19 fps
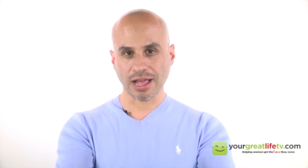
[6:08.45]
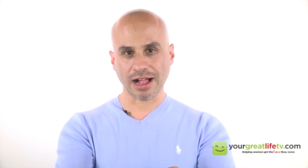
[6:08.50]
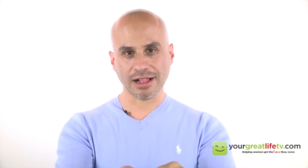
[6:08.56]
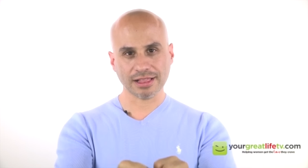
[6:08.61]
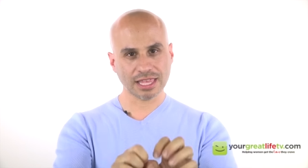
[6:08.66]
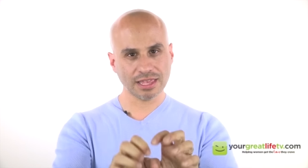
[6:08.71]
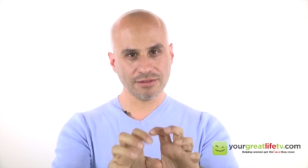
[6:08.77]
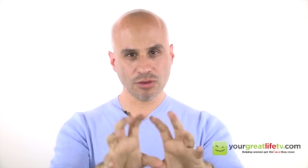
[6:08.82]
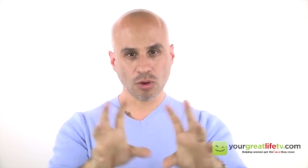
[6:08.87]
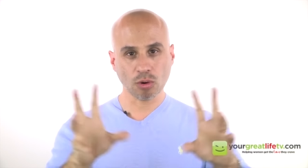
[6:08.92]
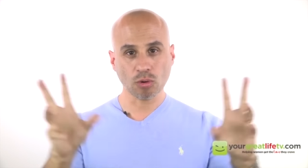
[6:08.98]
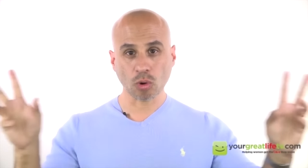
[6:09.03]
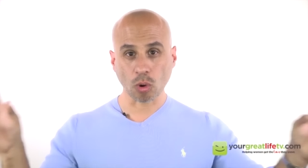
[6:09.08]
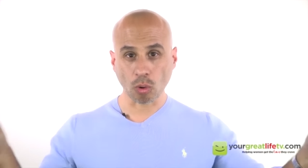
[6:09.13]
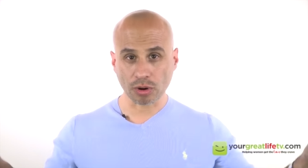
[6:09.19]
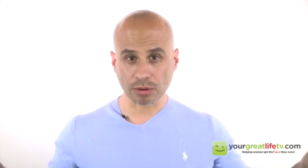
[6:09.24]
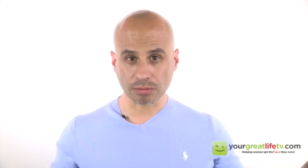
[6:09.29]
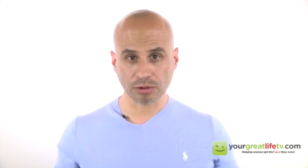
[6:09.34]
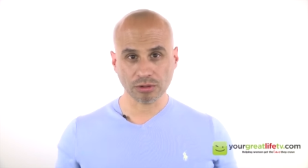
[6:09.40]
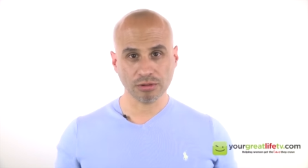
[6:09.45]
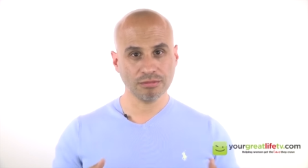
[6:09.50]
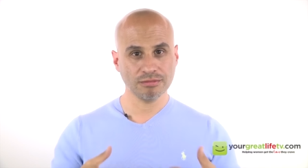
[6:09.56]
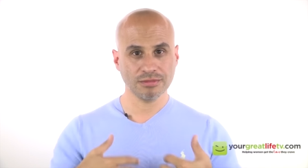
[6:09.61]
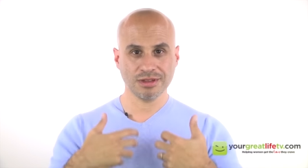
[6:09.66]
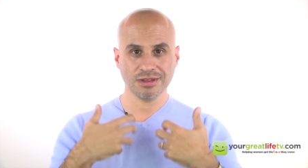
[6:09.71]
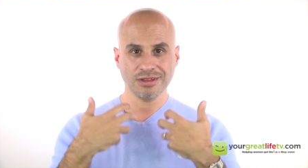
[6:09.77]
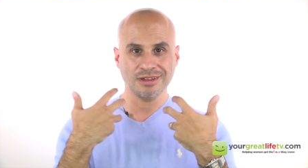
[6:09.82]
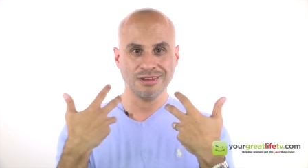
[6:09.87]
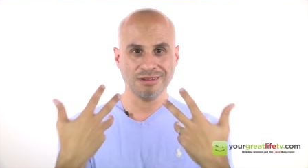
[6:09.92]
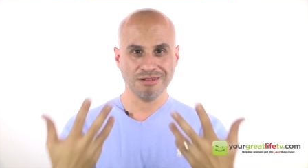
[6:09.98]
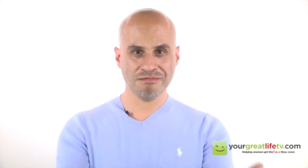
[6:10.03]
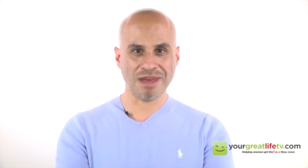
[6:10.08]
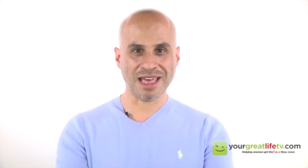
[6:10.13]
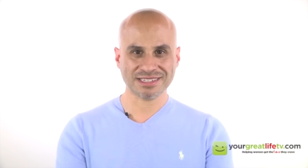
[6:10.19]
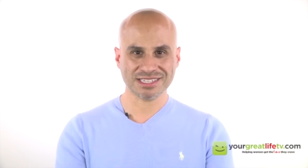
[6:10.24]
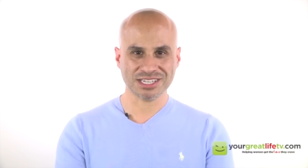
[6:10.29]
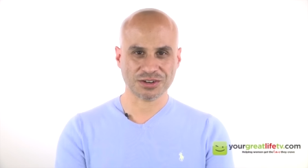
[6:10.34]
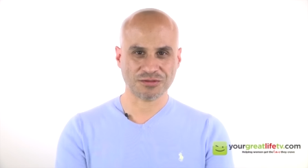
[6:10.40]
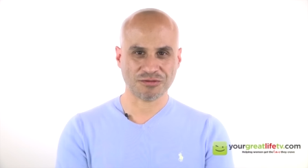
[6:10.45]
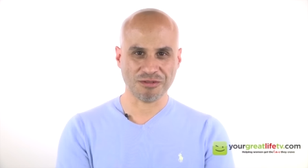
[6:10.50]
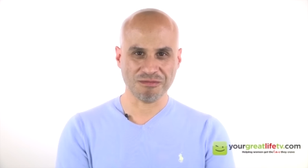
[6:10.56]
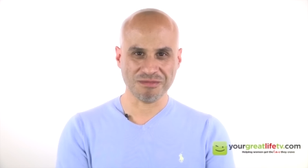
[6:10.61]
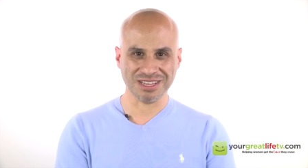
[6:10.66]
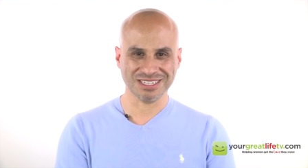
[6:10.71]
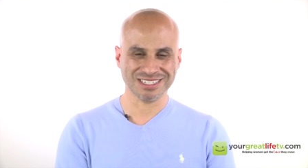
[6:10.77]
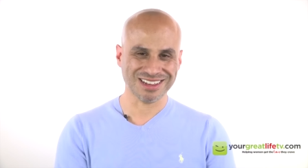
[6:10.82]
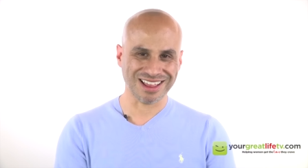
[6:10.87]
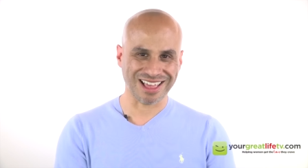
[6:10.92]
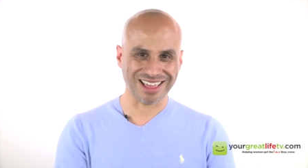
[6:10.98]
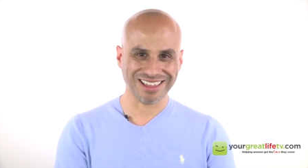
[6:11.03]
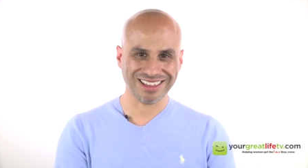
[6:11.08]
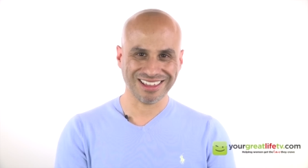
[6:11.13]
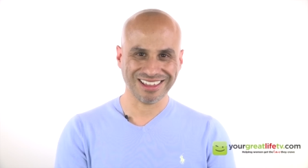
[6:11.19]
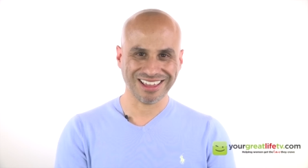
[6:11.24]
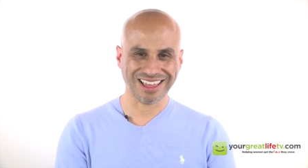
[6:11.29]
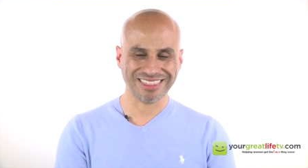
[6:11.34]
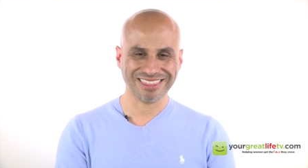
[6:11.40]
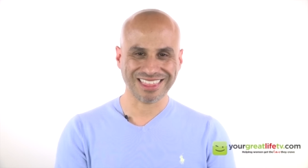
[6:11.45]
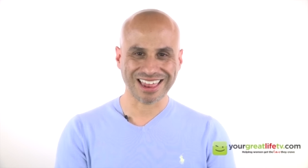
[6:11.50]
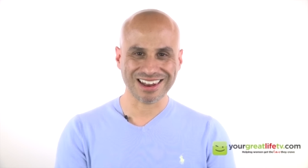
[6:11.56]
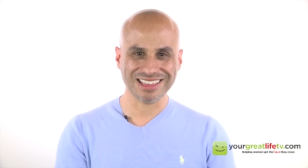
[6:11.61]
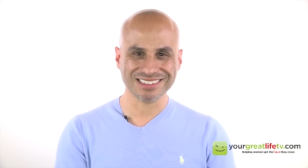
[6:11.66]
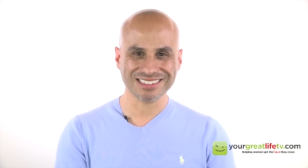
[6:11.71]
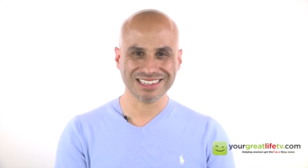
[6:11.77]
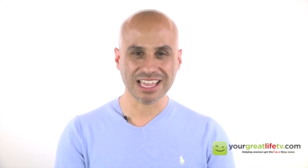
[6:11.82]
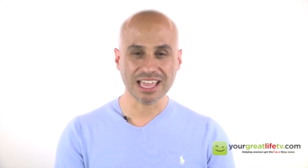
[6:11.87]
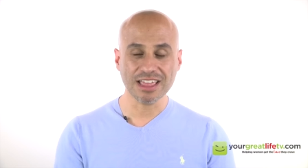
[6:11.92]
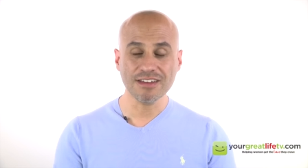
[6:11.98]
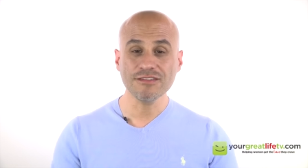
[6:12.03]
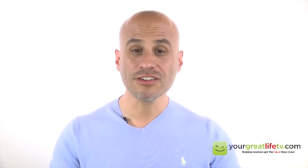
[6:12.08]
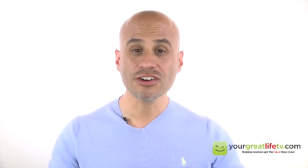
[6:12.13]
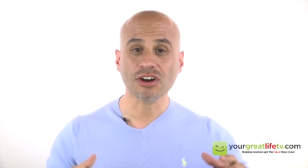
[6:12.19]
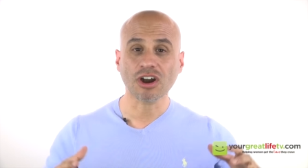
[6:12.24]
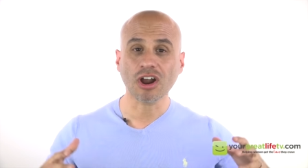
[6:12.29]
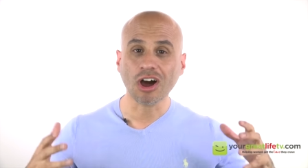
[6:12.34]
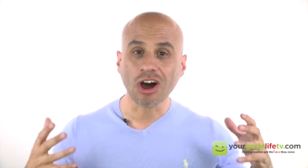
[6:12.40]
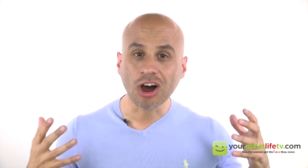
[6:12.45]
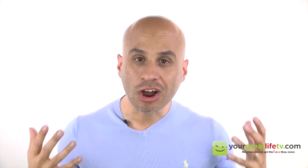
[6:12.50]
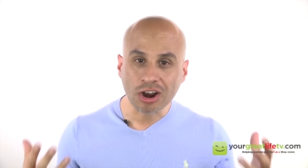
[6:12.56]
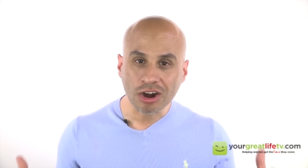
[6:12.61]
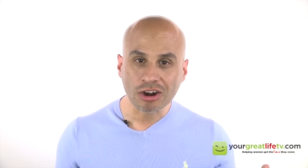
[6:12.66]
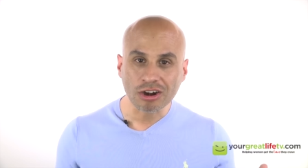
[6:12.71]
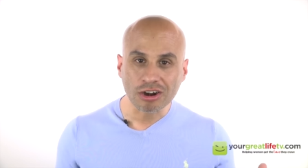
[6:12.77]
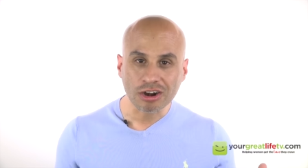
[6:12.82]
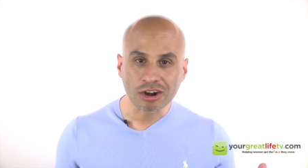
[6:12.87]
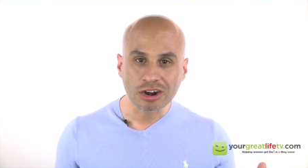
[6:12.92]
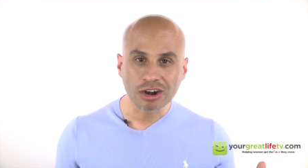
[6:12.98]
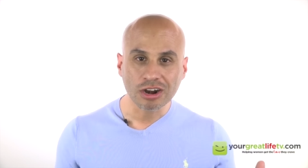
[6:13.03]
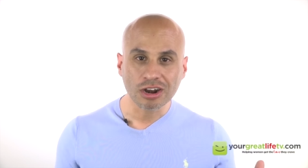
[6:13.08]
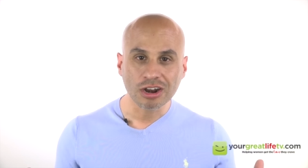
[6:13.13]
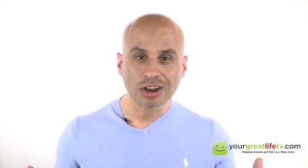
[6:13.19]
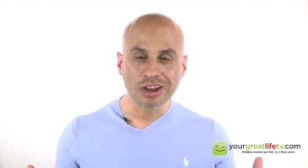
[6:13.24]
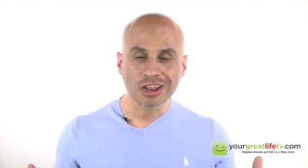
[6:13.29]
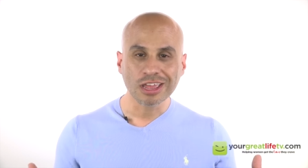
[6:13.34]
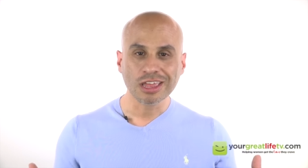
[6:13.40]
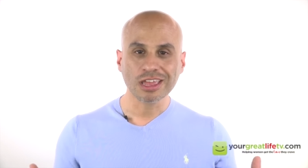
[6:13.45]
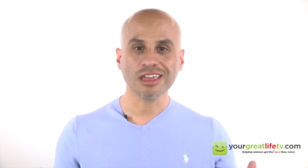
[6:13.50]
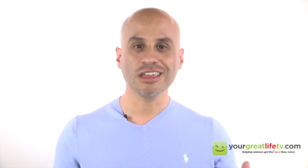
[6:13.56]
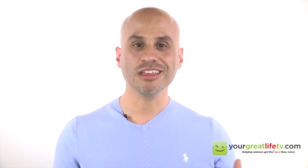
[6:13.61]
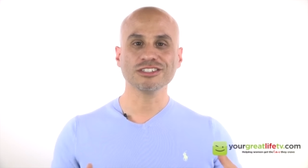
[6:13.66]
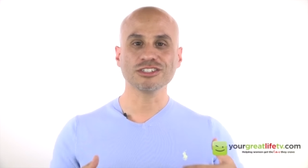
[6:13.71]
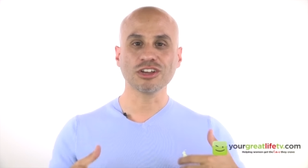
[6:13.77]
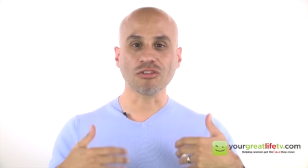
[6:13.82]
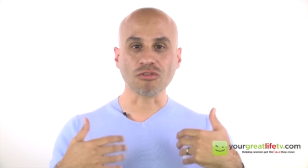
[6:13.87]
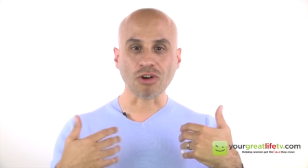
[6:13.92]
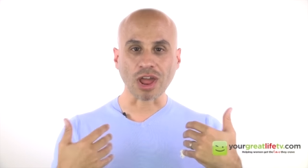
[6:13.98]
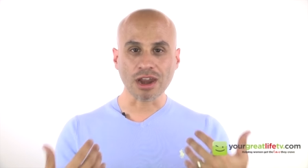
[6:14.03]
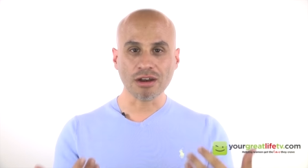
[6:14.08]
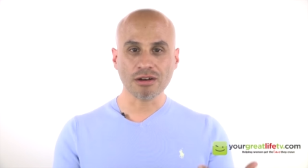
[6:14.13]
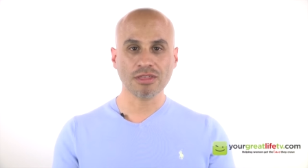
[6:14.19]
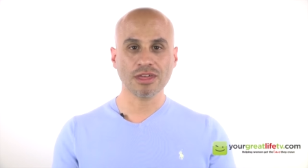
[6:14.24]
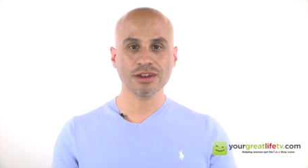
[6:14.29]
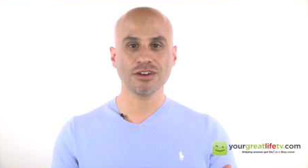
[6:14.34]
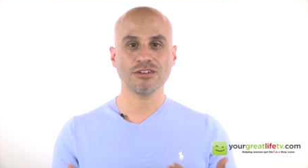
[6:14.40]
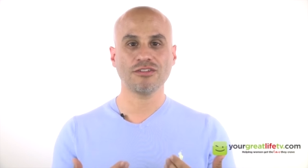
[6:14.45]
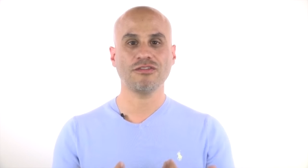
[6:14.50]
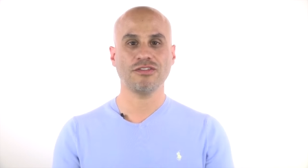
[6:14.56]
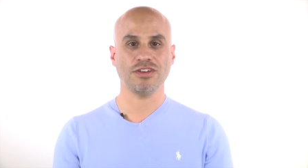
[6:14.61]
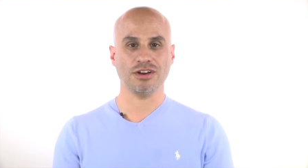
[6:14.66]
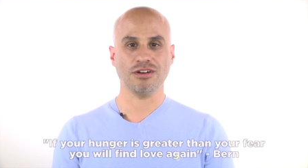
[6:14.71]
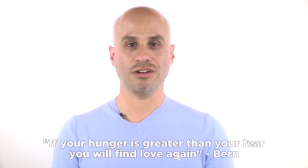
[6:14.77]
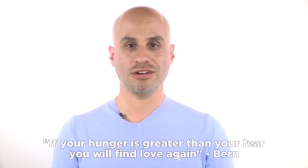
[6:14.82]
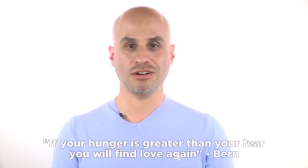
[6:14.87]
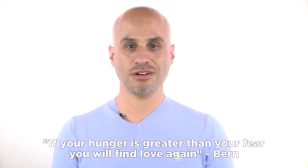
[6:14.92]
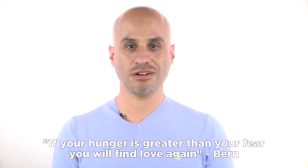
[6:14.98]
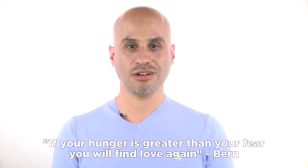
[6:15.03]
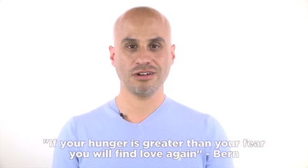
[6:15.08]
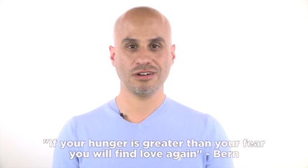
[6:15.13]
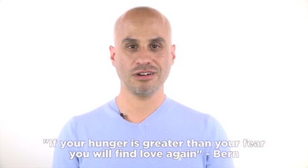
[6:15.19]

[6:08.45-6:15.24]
I'll give you a quotable message from me today, and that is if your hunger is greater than your fear,